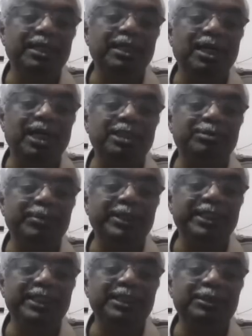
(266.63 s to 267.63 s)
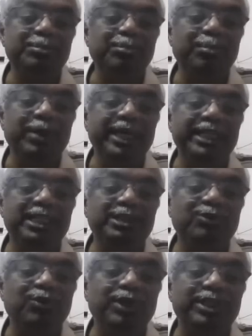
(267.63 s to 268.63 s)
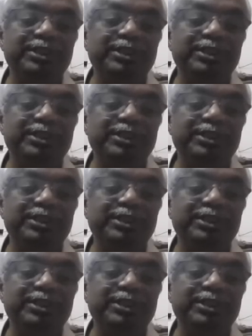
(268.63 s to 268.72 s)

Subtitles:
Cos pi is minus 1.